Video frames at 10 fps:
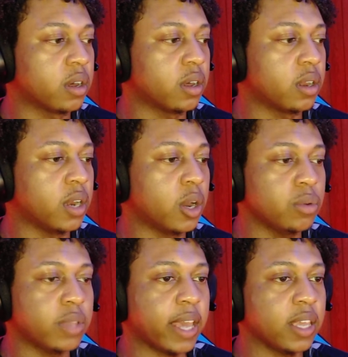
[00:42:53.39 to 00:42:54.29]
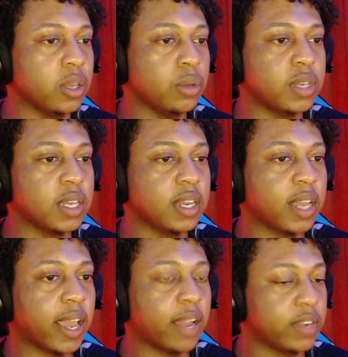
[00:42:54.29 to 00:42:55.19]
Know that you did
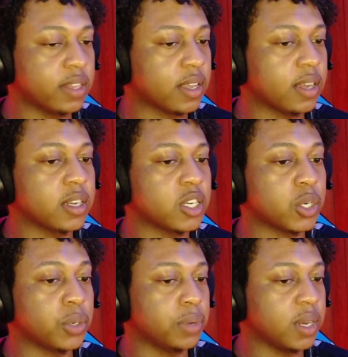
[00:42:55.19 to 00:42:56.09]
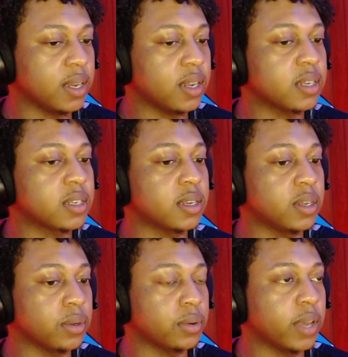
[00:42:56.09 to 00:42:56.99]
everything that you needed to do,